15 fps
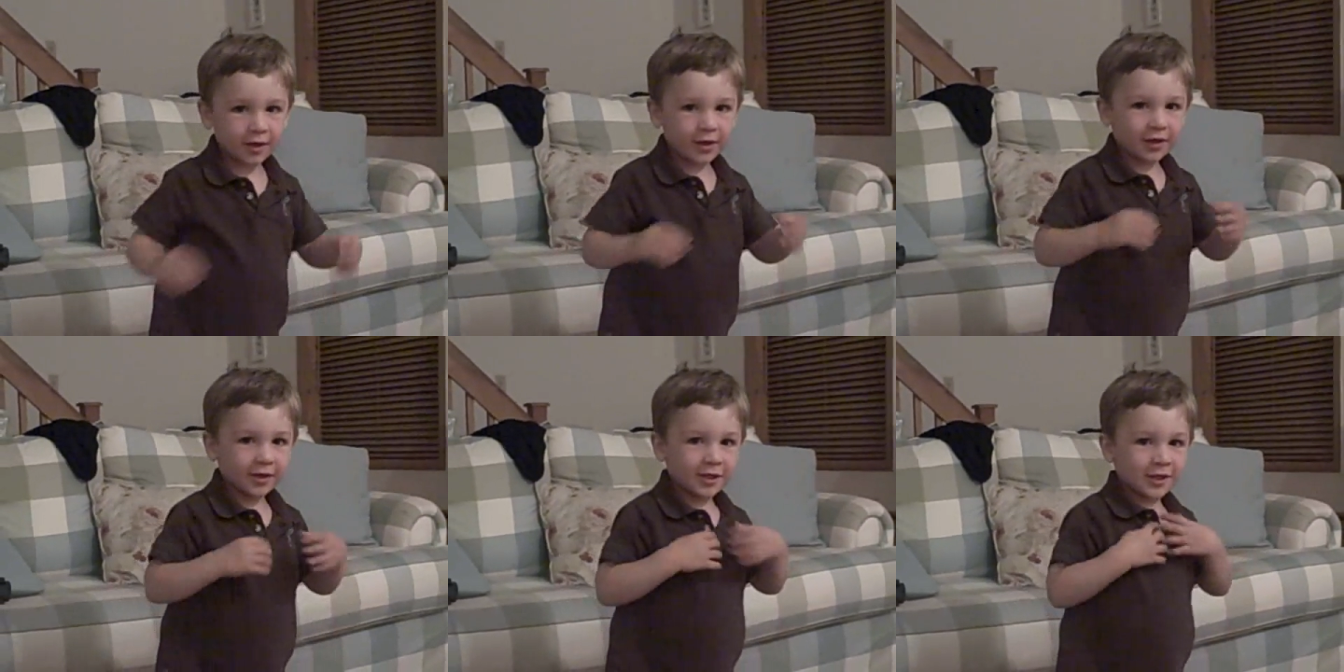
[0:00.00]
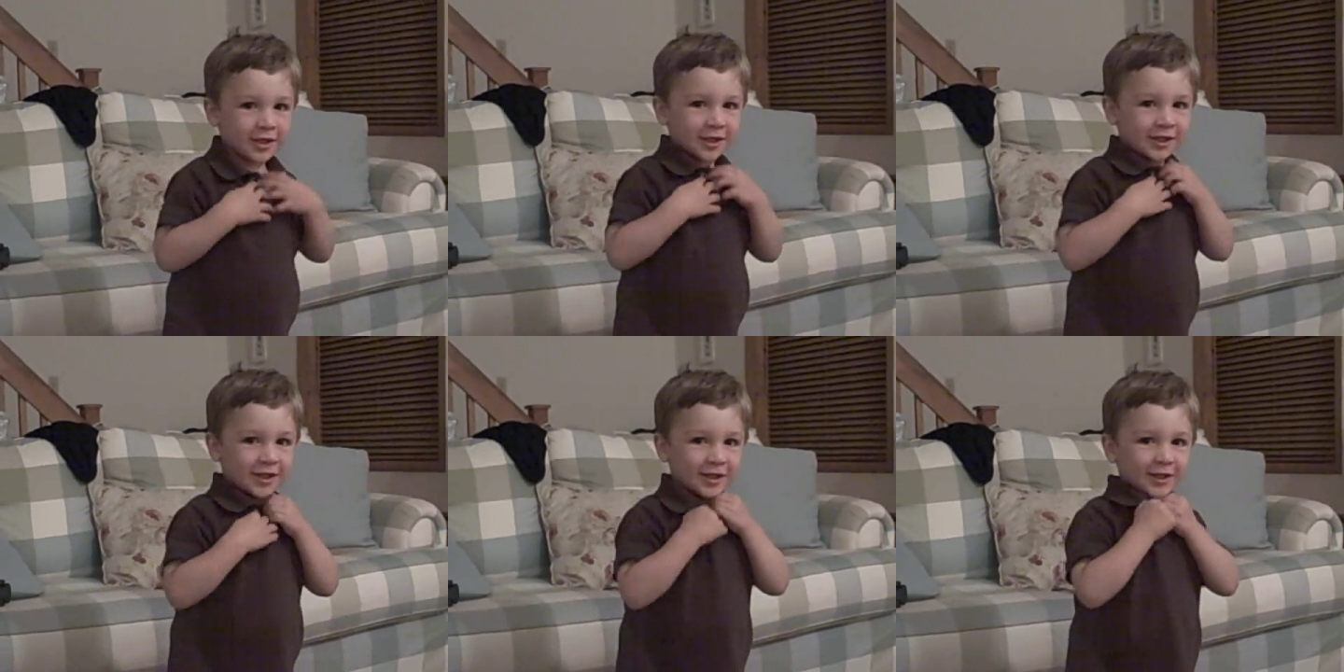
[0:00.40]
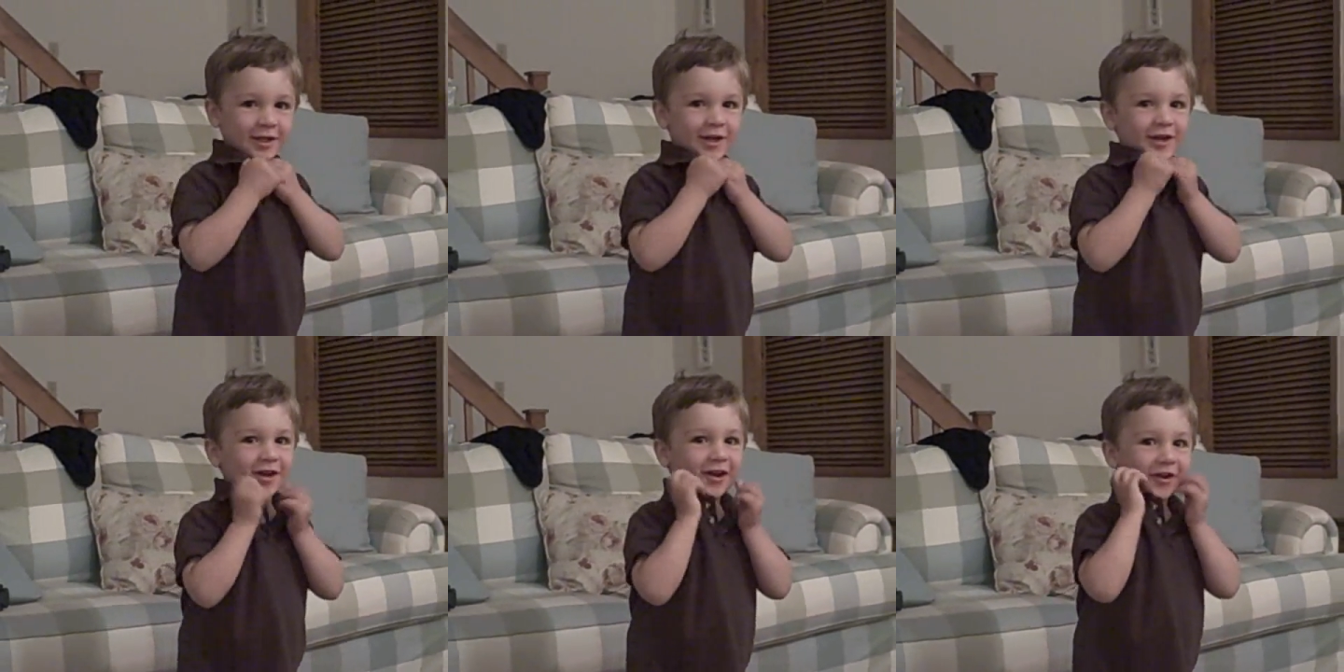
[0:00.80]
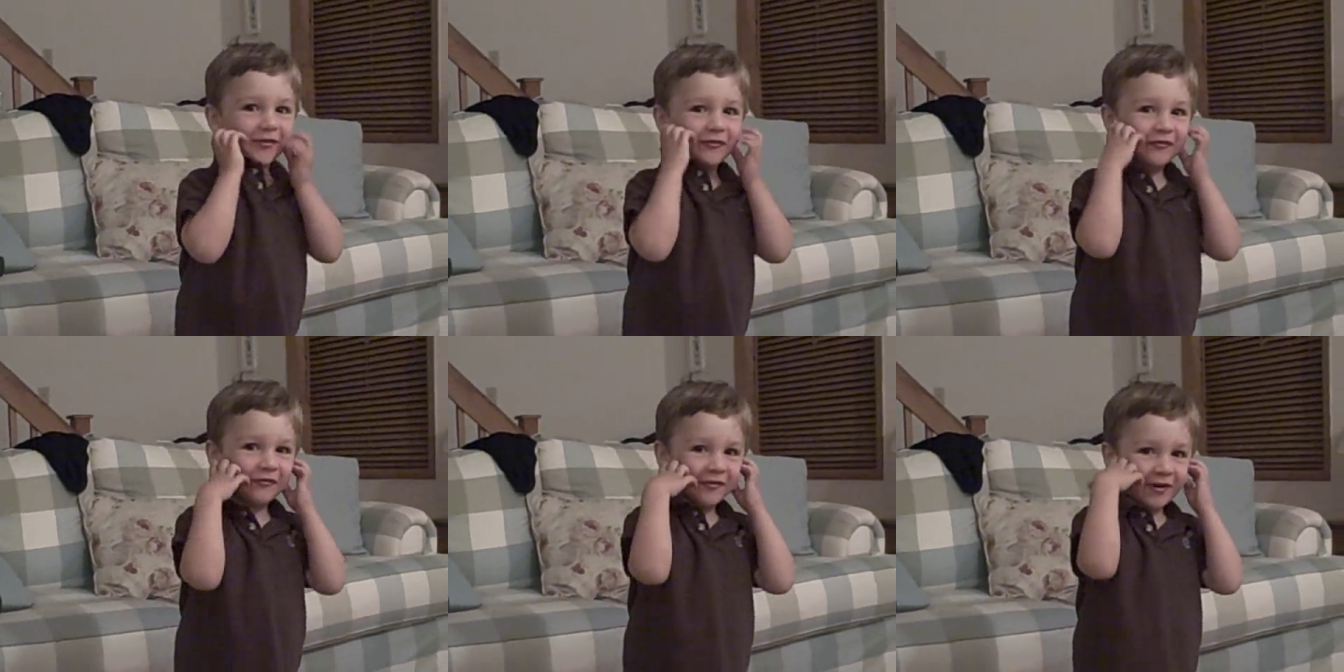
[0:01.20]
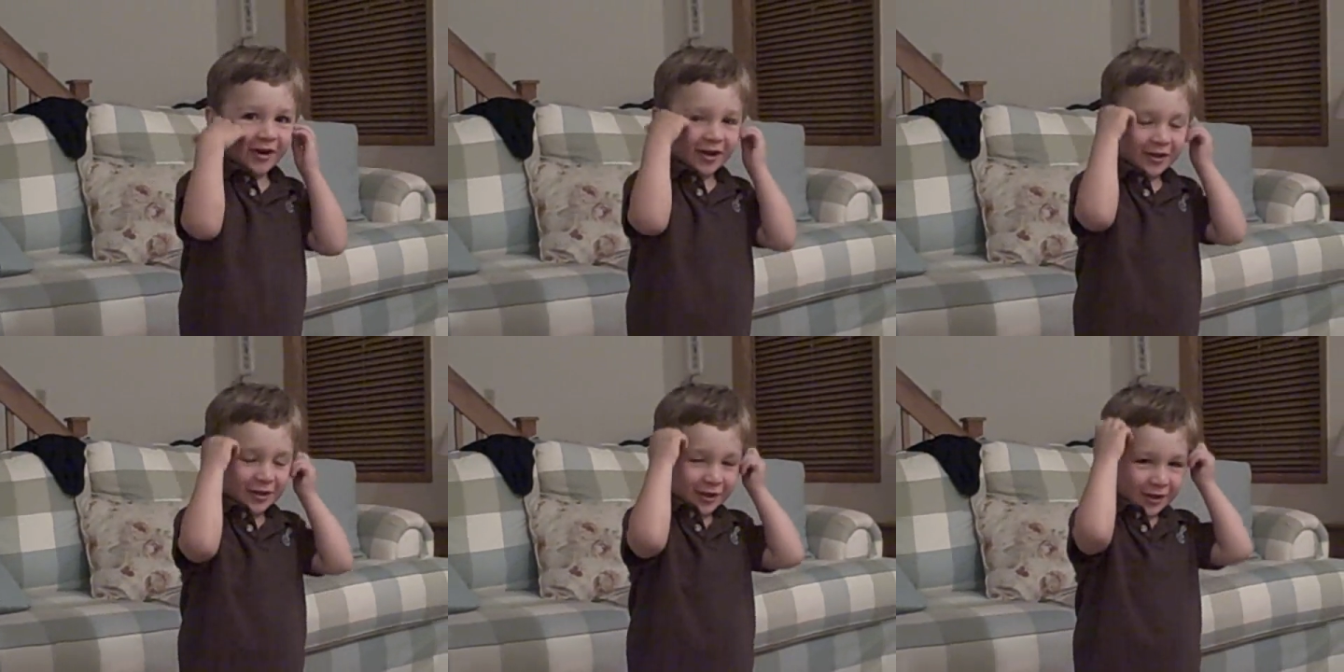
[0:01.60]
And see uh,
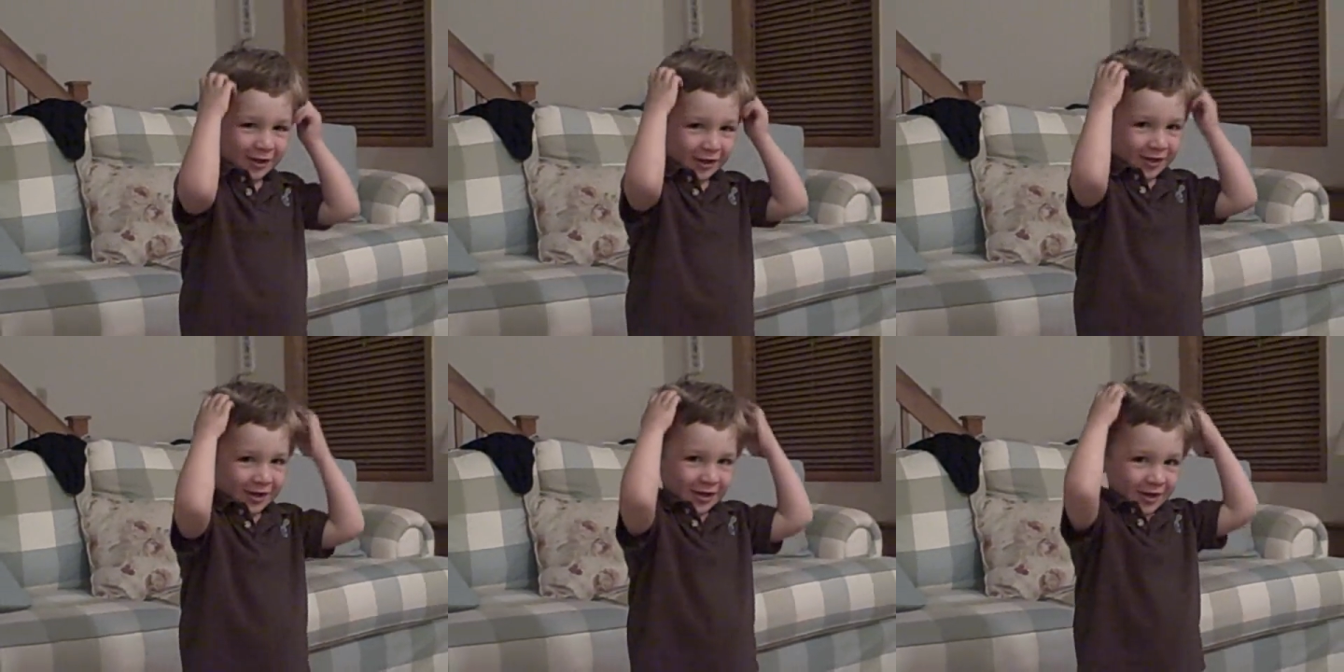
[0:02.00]
fighter